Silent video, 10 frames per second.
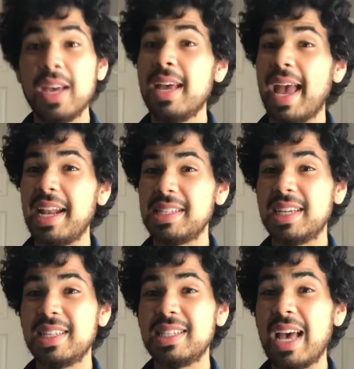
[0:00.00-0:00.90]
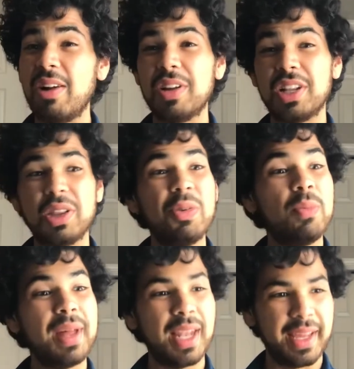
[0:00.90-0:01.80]
And it's going to sound a little
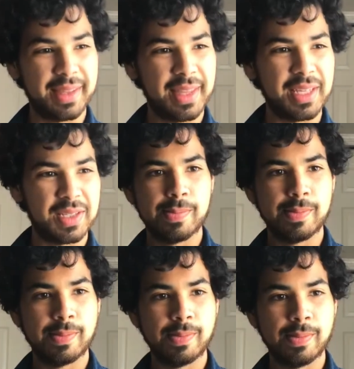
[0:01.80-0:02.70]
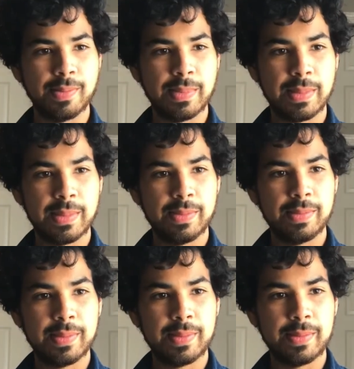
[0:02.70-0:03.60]
bit like this. Turn
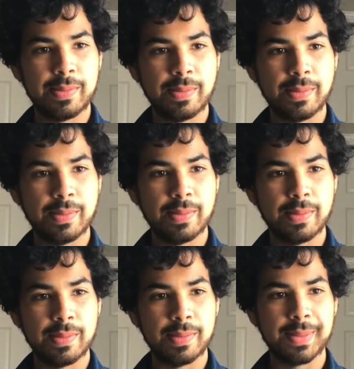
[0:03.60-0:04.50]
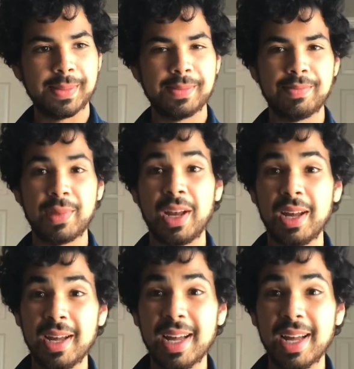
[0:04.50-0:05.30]
around and touch the ground and